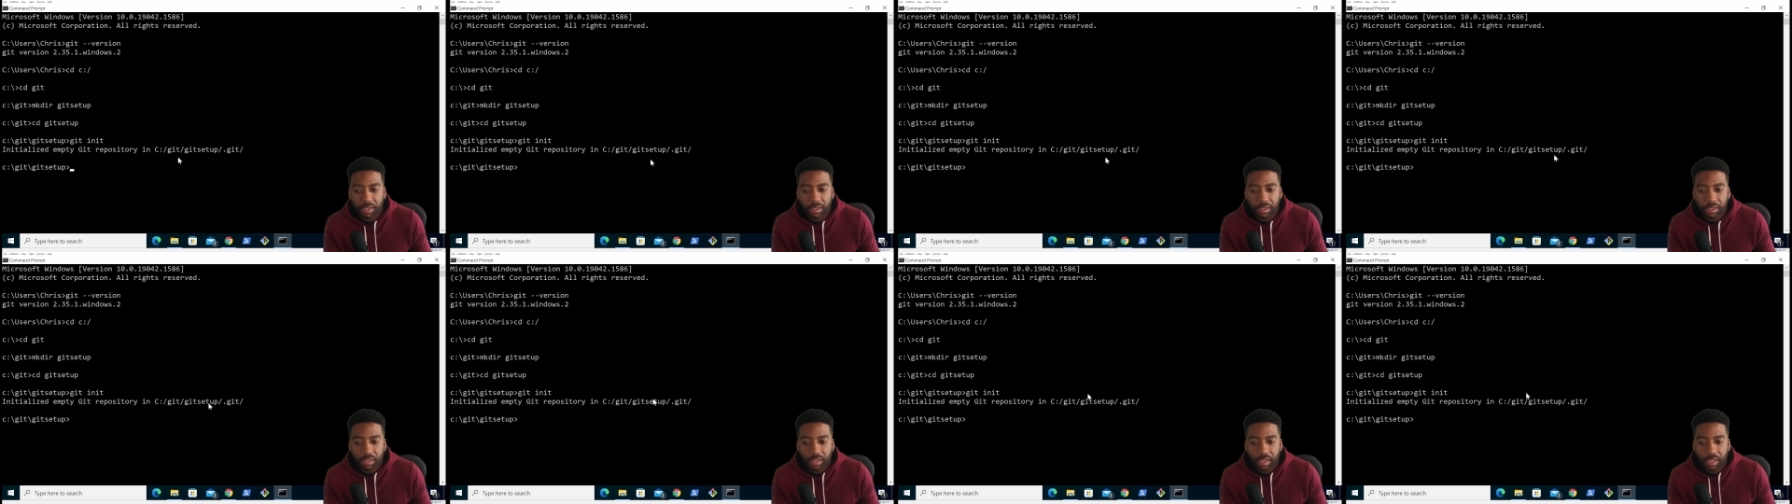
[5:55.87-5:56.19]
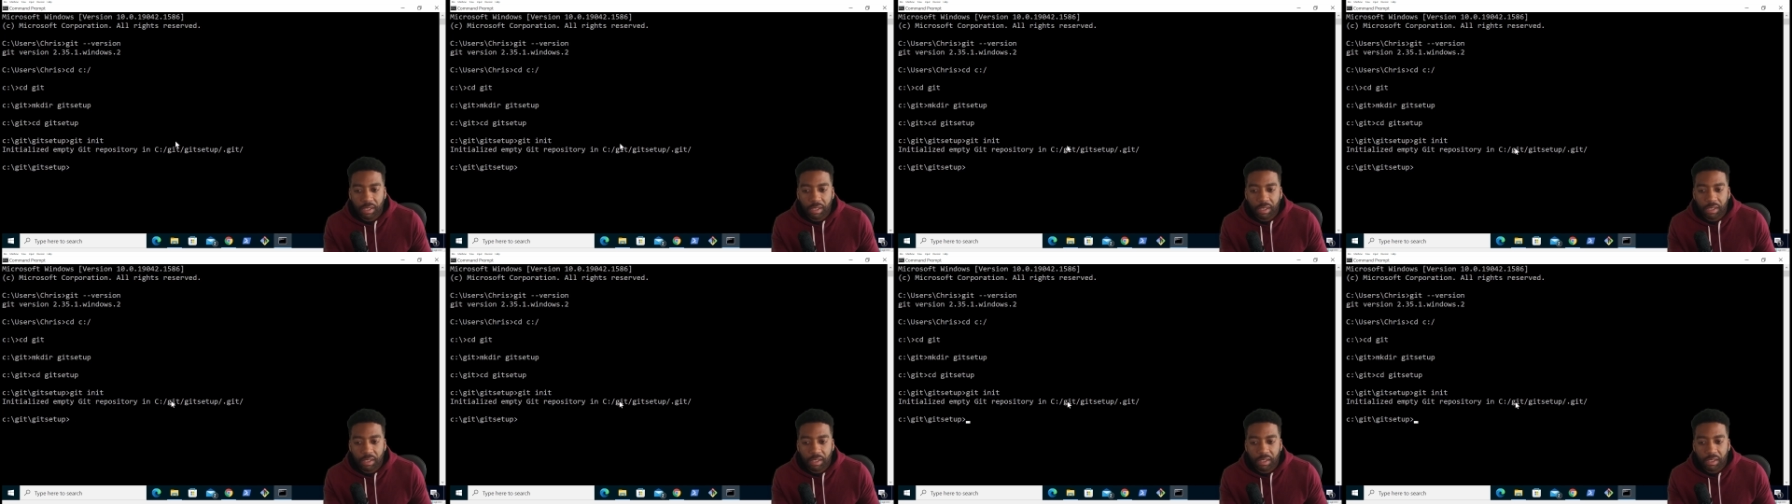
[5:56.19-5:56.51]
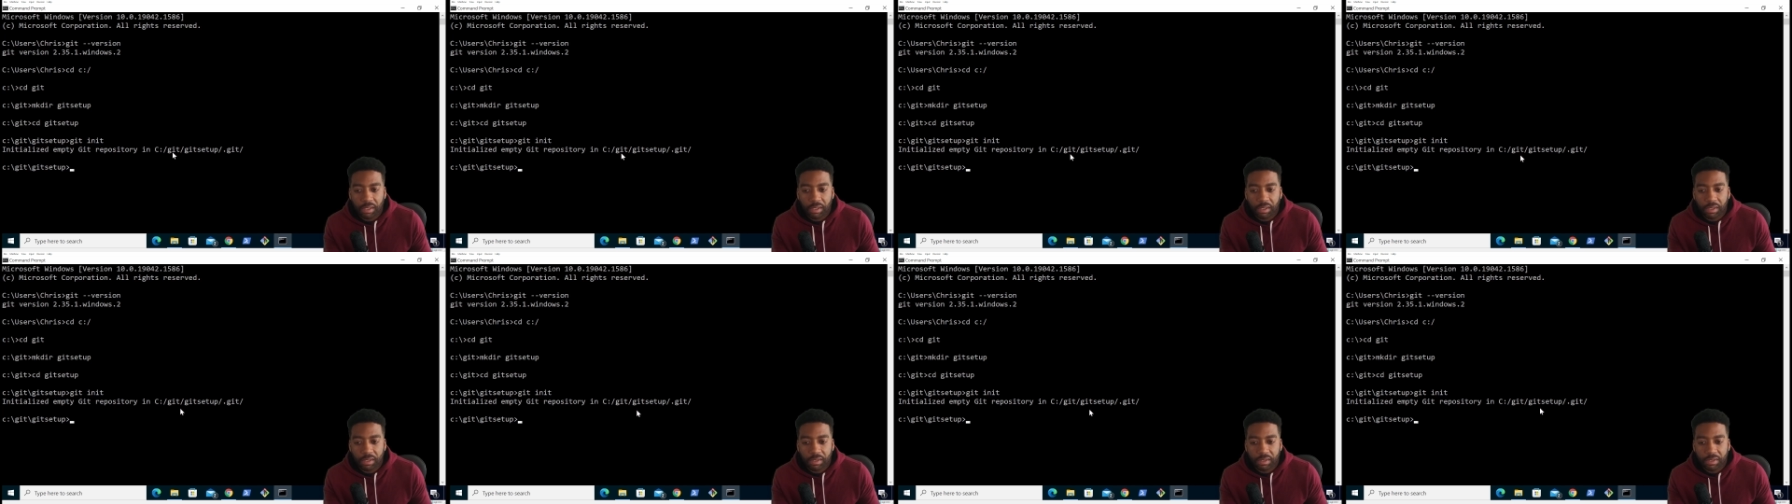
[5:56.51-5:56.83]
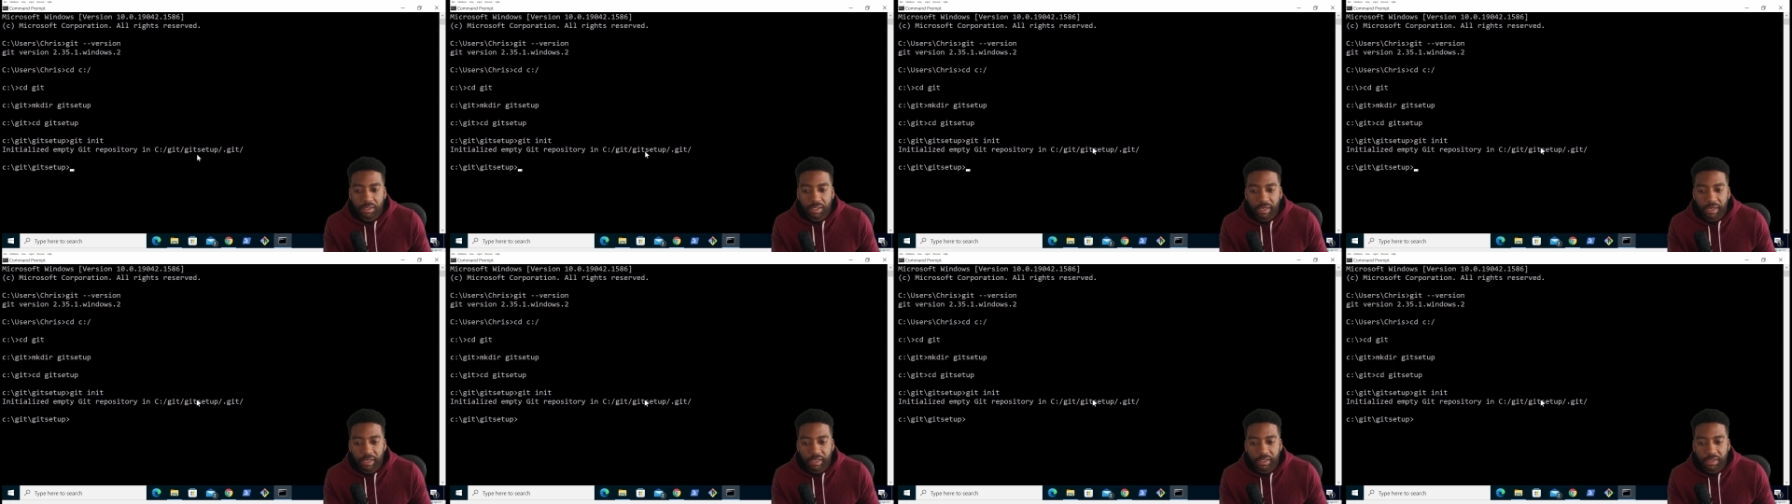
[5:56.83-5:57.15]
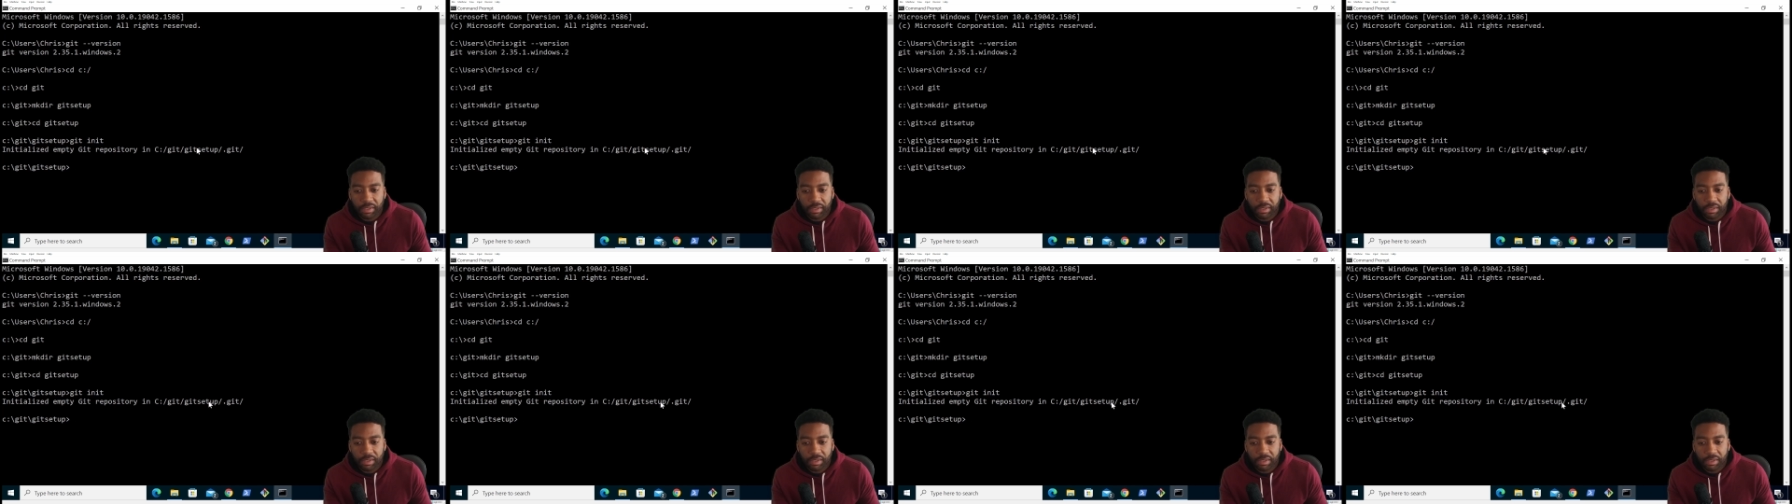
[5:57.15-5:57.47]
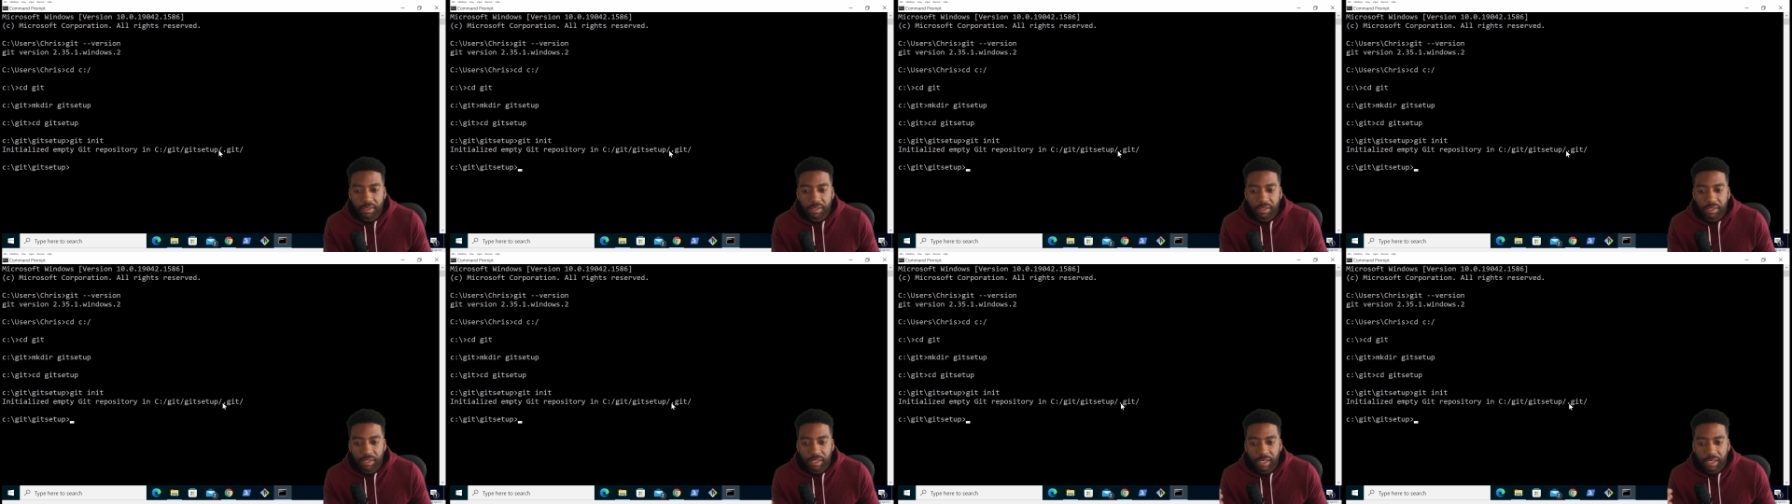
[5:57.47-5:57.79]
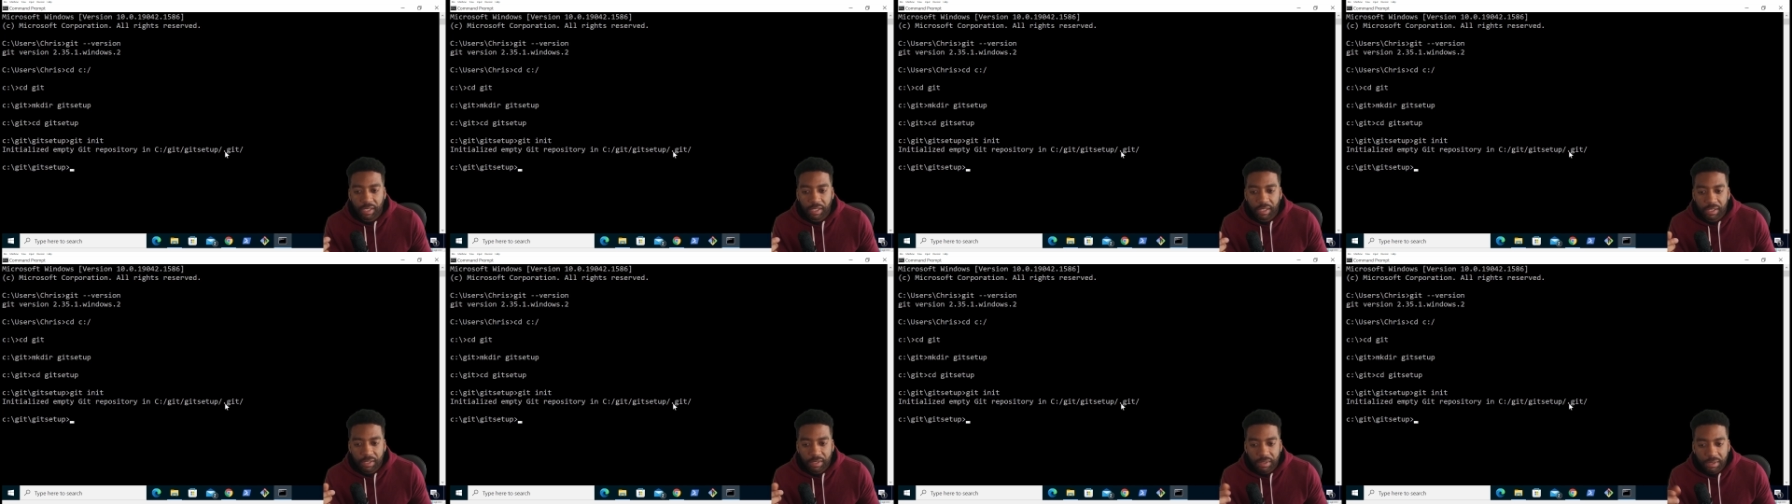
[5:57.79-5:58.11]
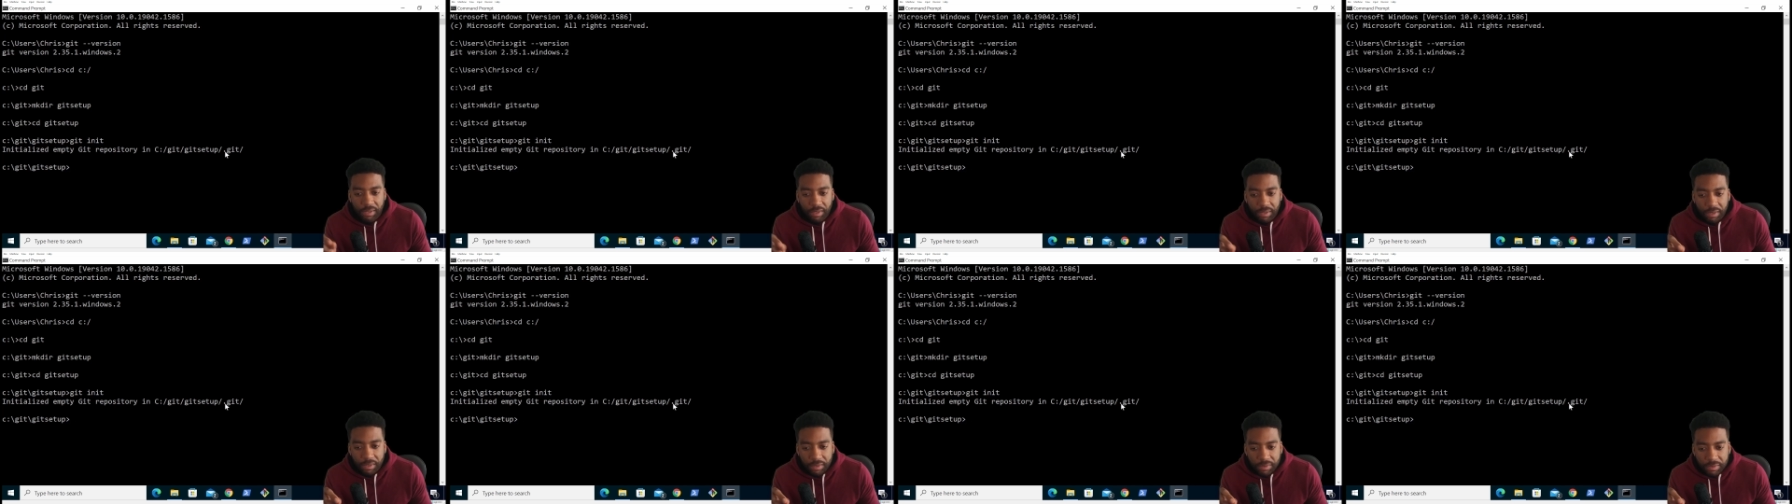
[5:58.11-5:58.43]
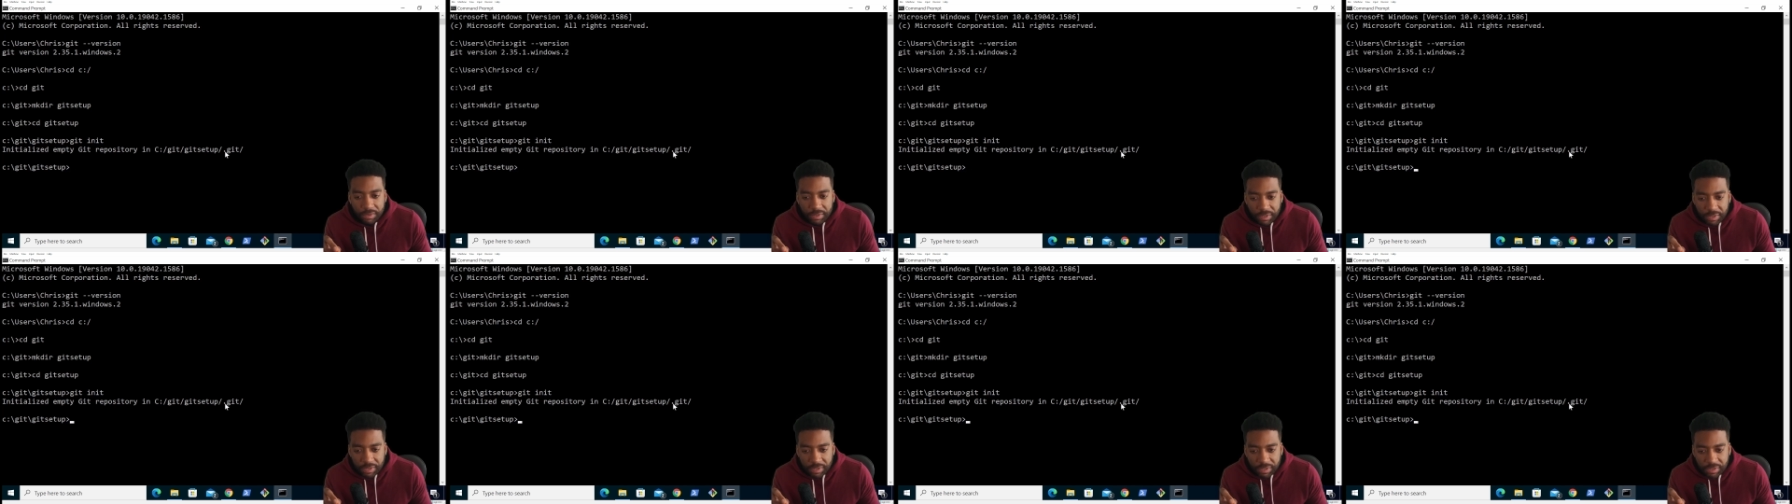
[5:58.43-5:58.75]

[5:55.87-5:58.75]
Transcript: our directory, and you see this